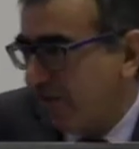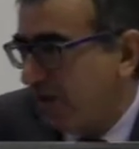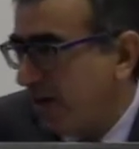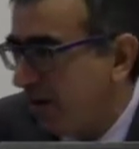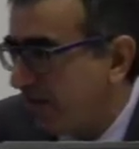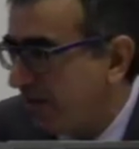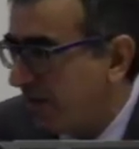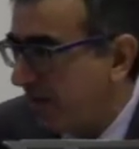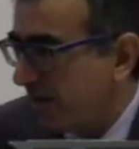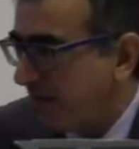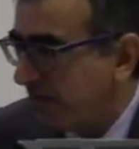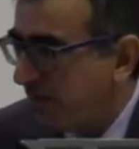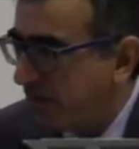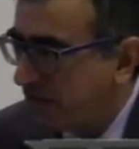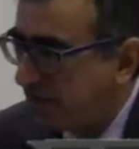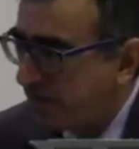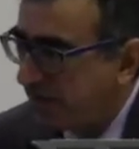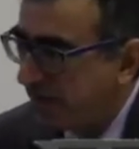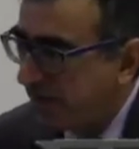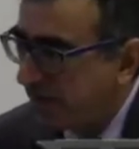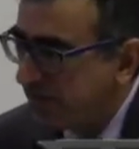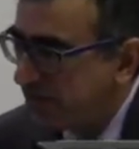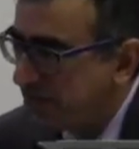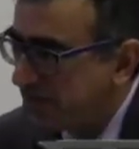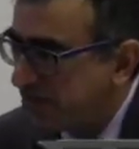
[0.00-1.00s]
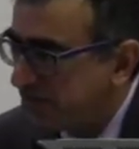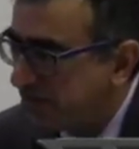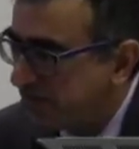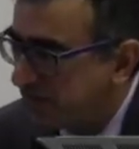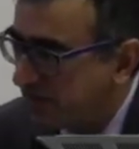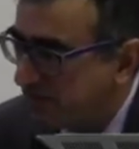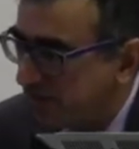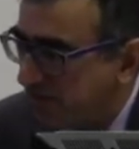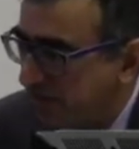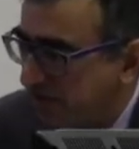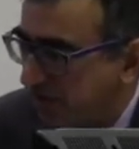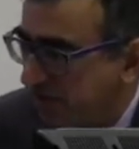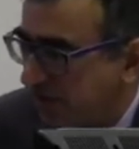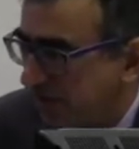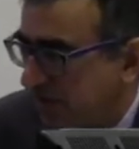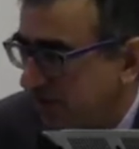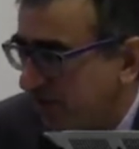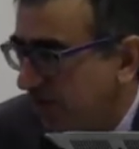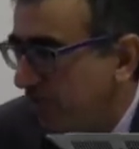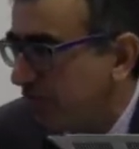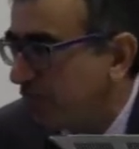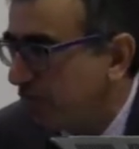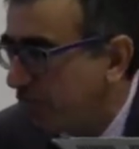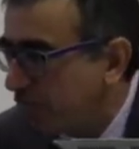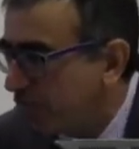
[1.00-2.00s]
relevant information, or you are
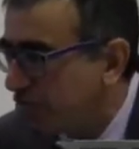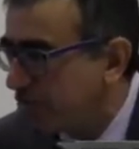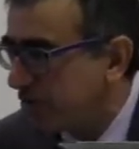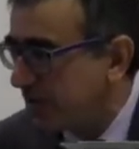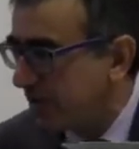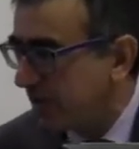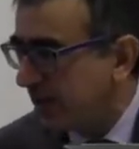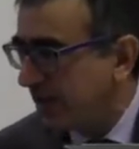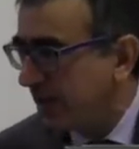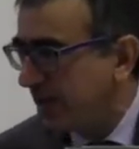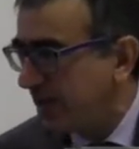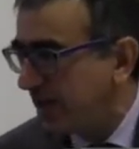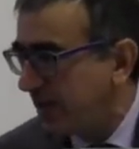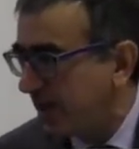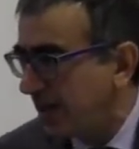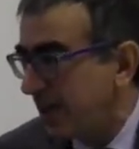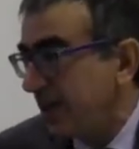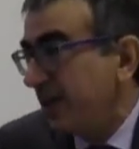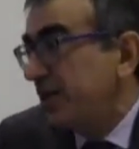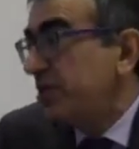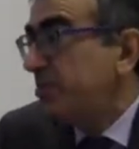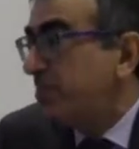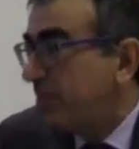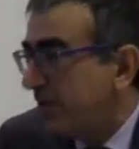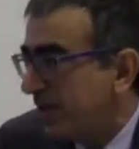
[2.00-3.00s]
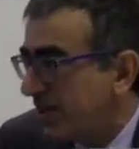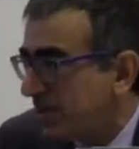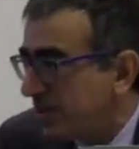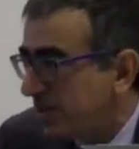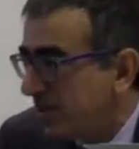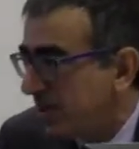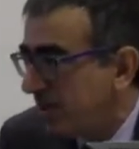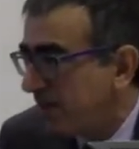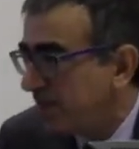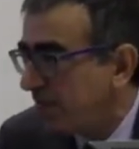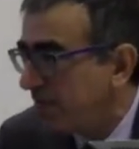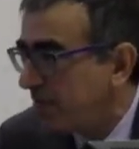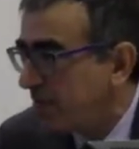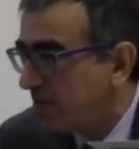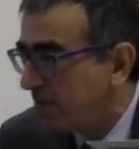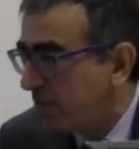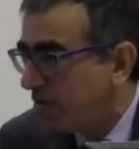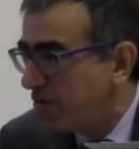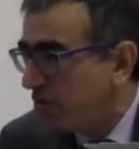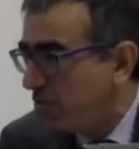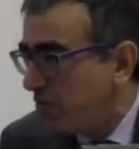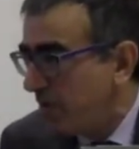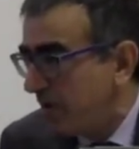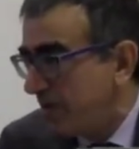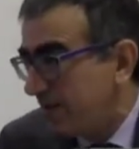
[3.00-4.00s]
not losing an expressive
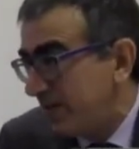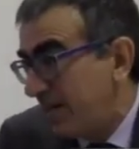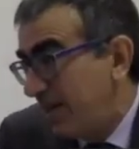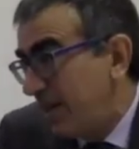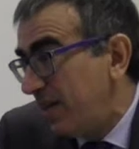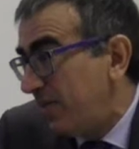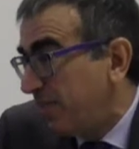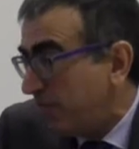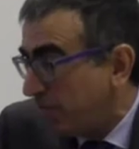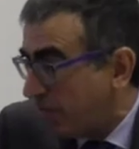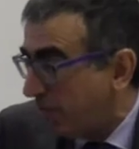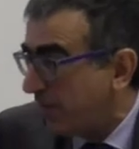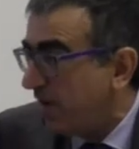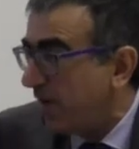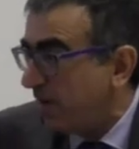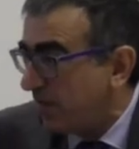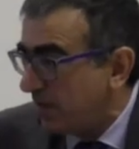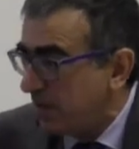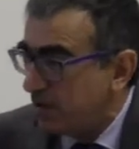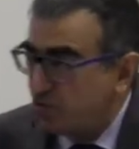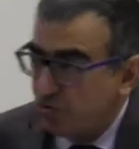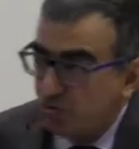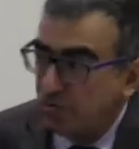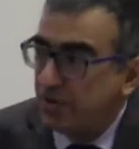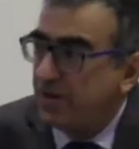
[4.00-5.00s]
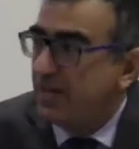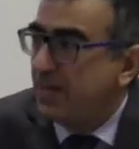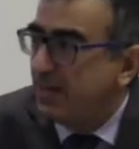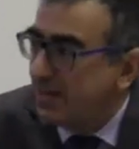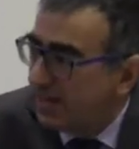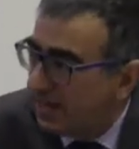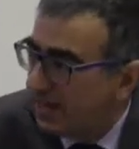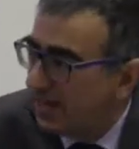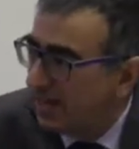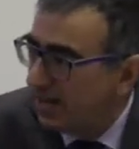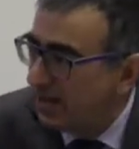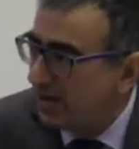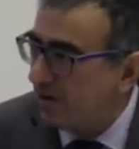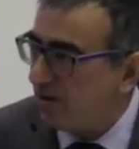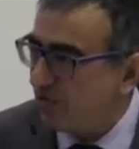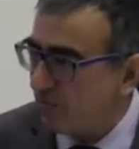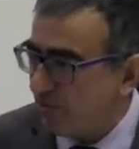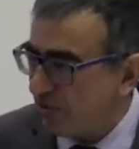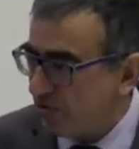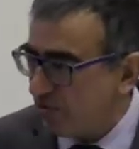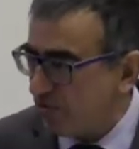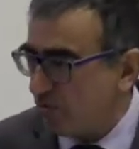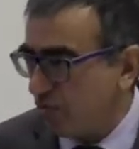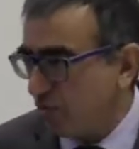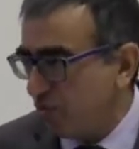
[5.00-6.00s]
power that probably you need
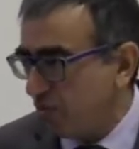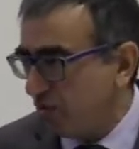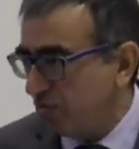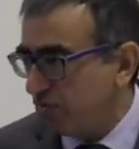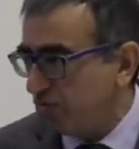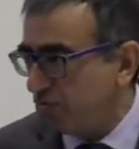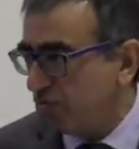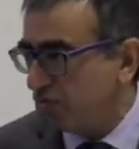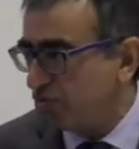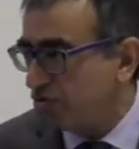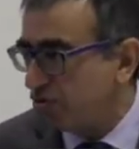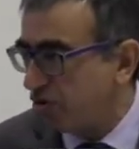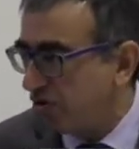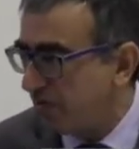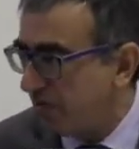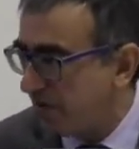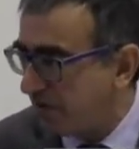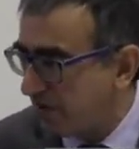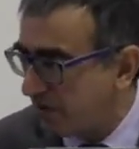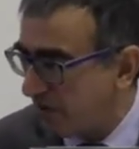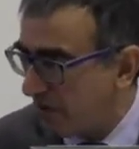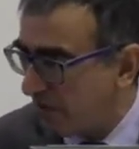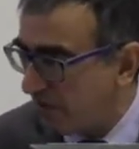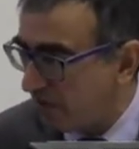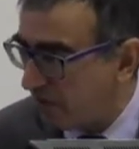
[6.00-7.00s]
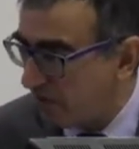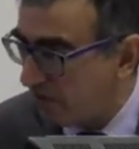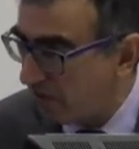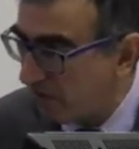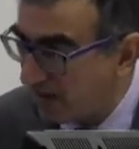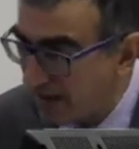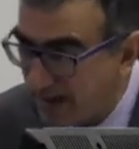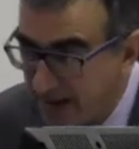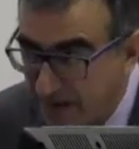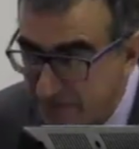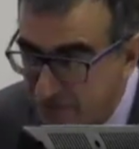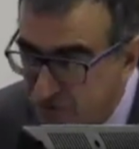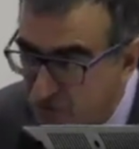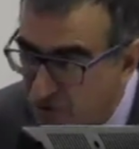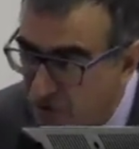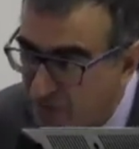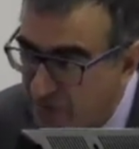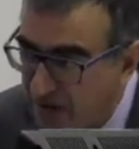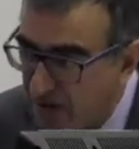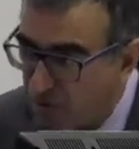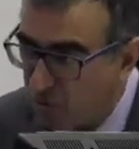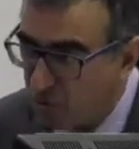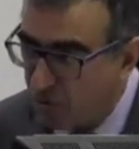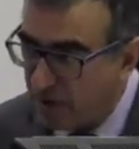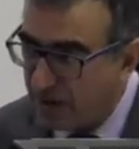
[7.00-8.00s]
when you want to solve a real problem. Have you
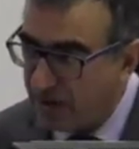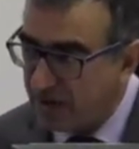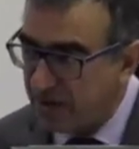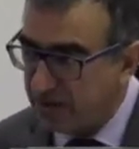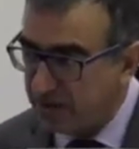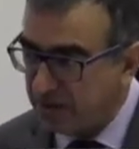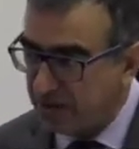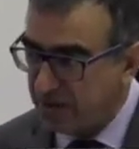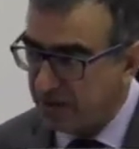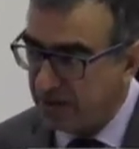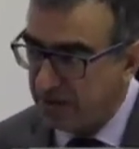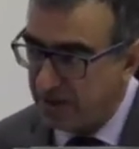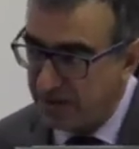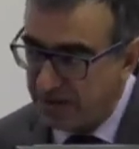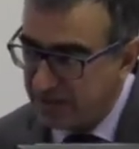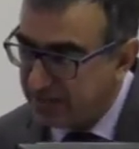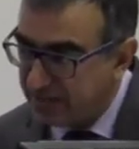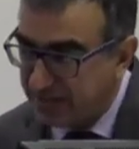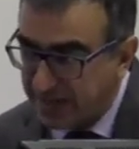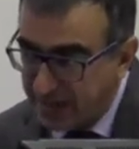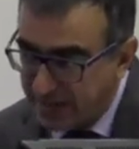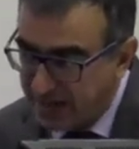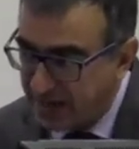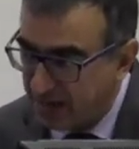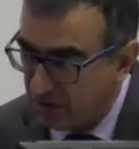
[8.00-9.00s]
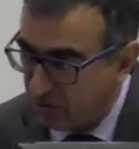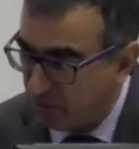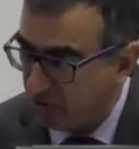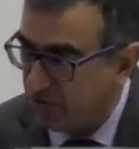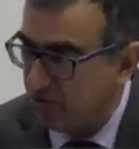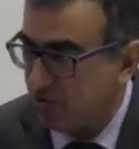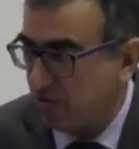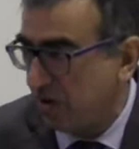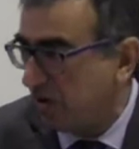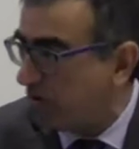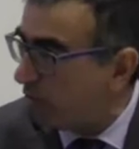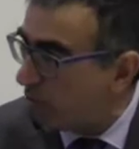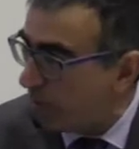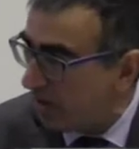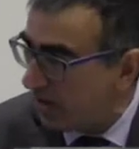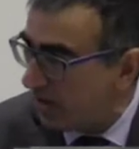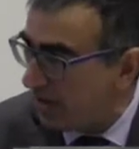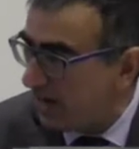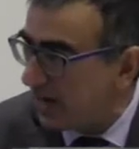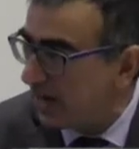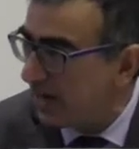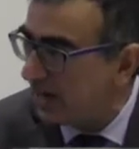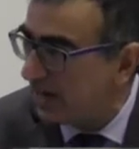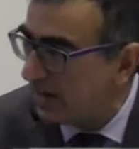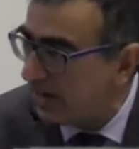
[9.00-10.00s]
evaluated, it's clear what you are
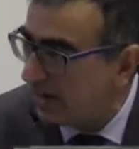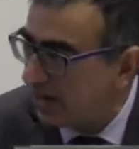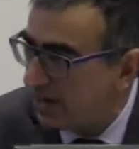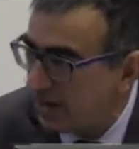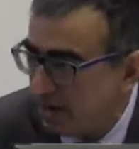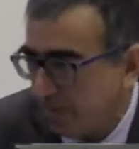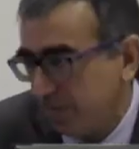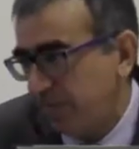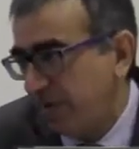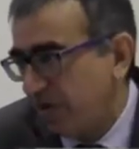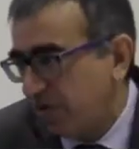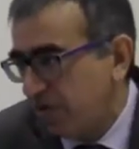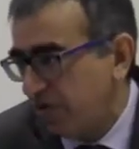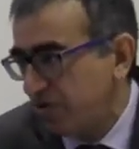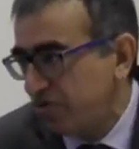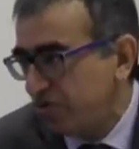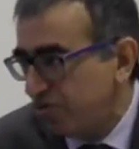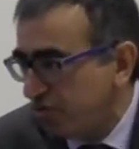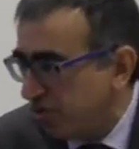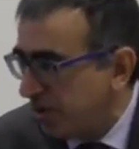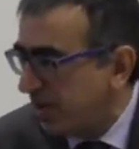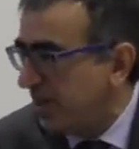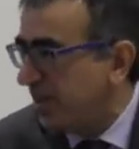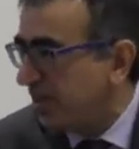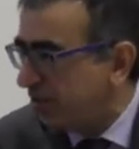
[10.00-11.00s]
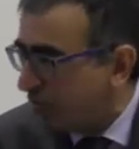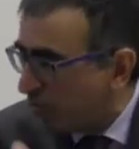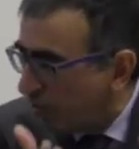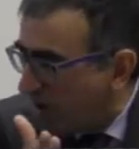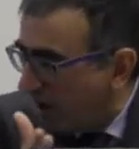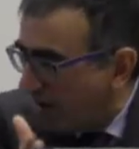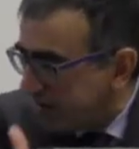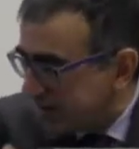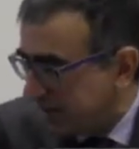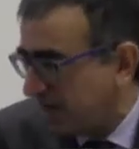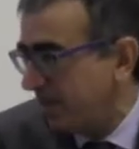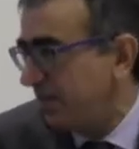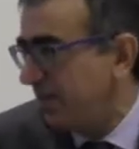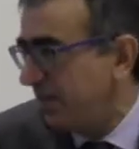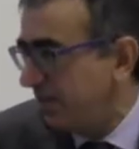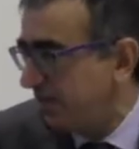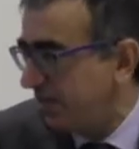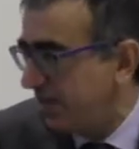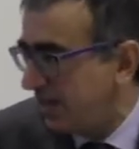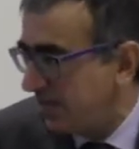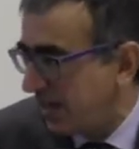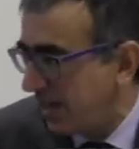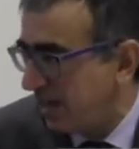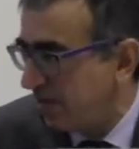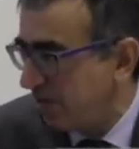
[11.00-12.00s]
winning, because you need to have something
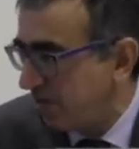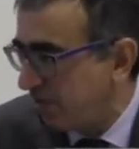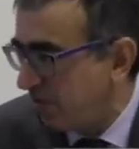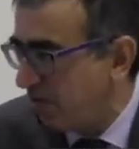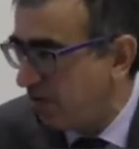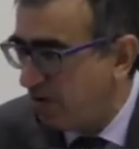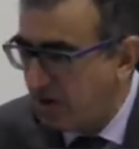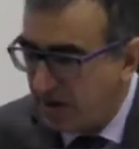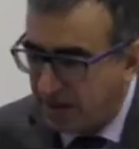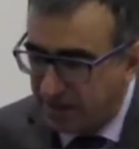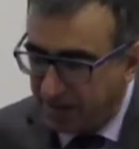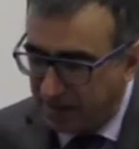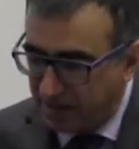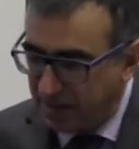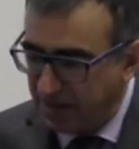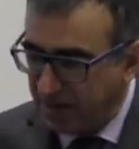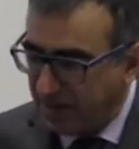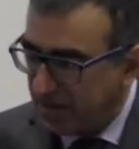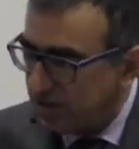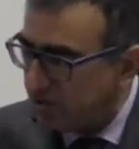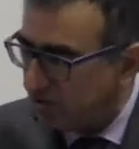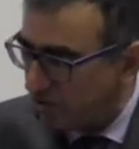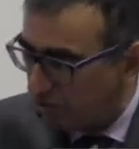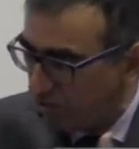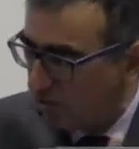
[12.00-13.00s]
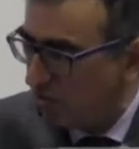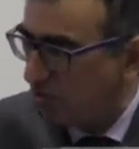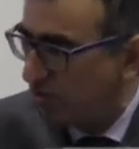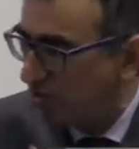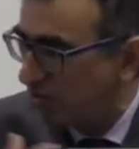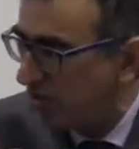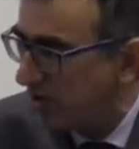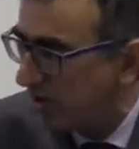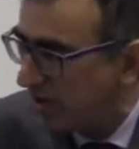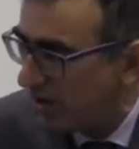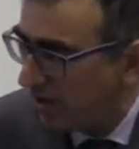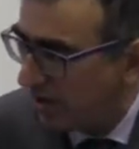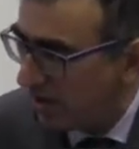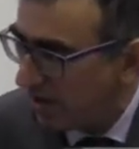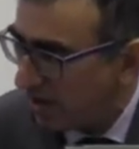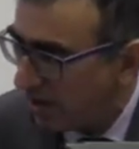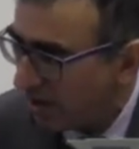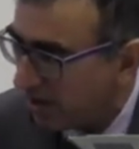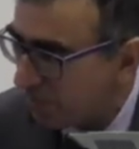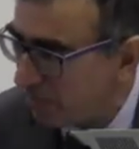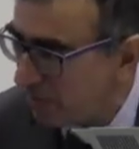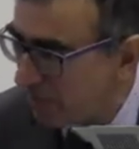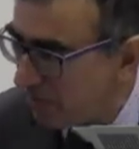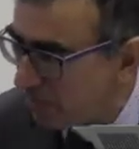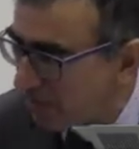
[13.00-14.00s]
decidable, at least you,
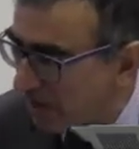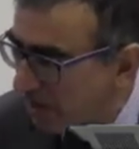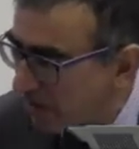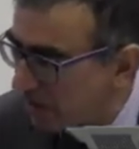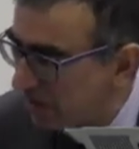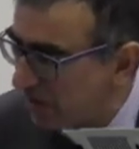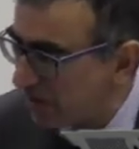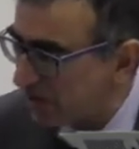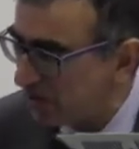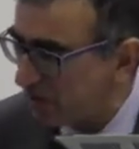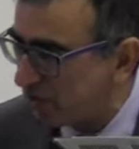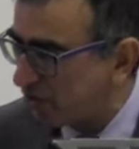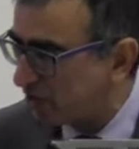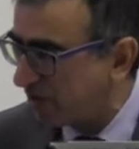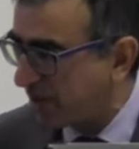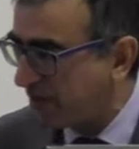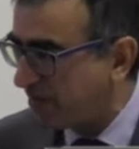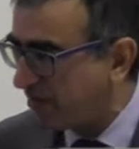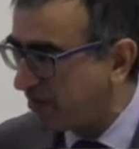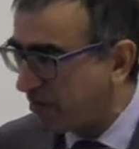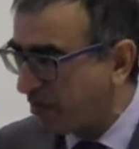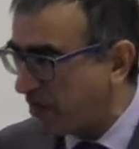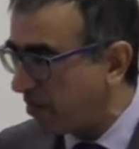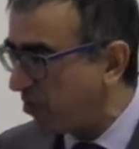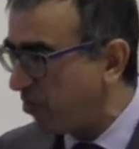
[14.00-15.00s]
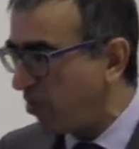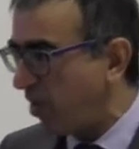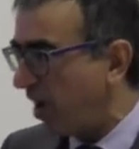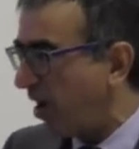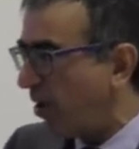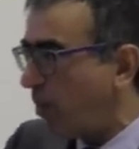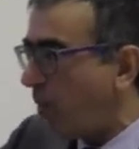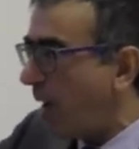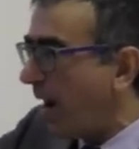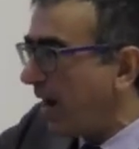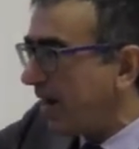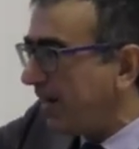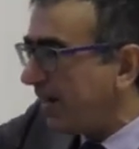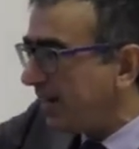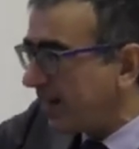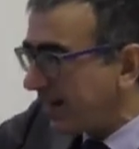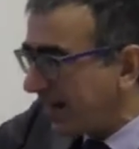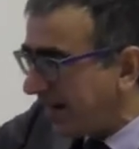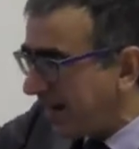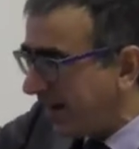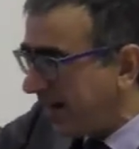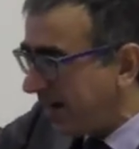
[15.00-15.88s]
I mean, maybe it's not a Formula One